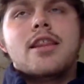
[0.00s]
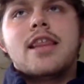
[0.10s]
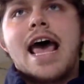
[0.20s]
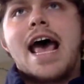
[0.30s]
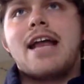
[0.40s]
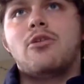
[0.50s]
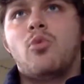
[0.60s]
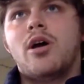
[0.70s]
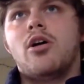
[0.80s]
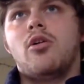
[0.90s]
that
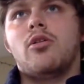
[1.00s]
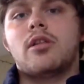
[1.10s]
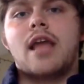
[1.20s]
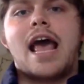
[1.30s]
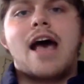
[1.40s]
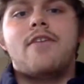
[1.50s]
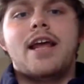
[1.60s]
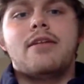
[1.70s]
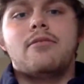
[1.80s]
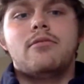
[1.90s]
will have
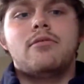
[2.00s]
a